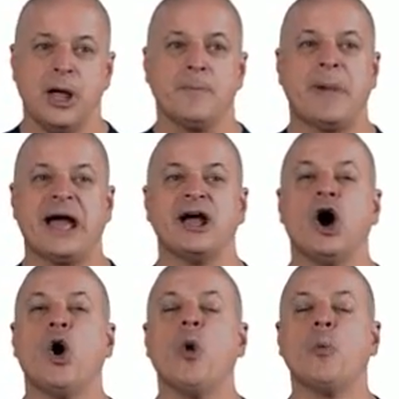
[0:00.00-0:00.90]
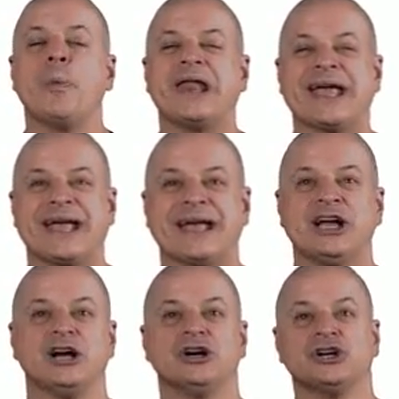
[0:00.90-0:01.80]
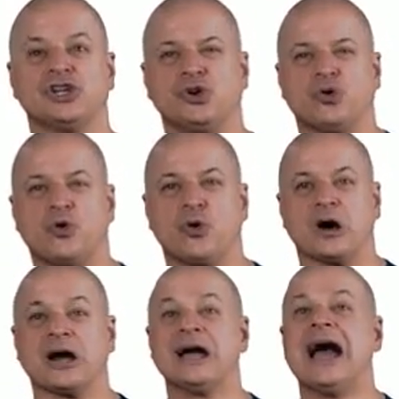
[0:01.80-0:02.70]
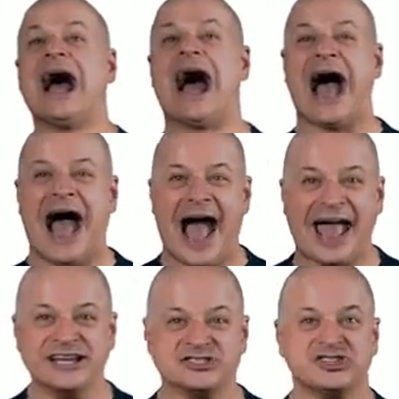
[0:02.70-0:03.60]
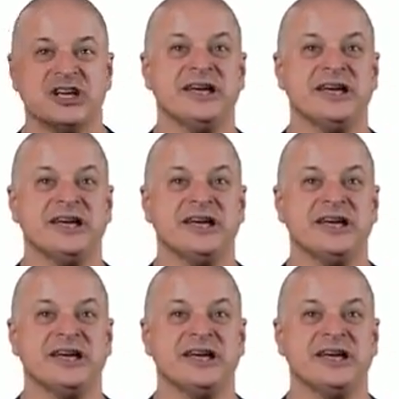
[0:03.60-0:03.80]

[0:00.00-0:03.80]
by opening your eyes.